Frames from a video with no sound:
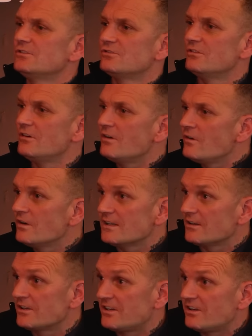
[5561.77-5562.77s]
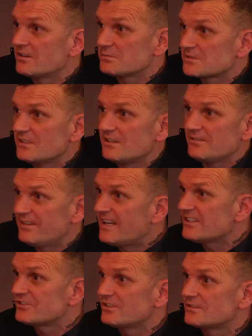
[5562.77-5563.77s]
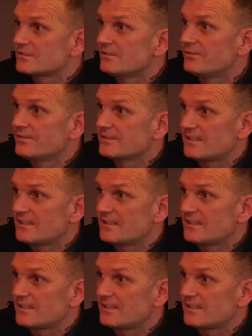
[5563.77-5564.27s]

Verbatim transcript: all I thought it was all flashy stuff.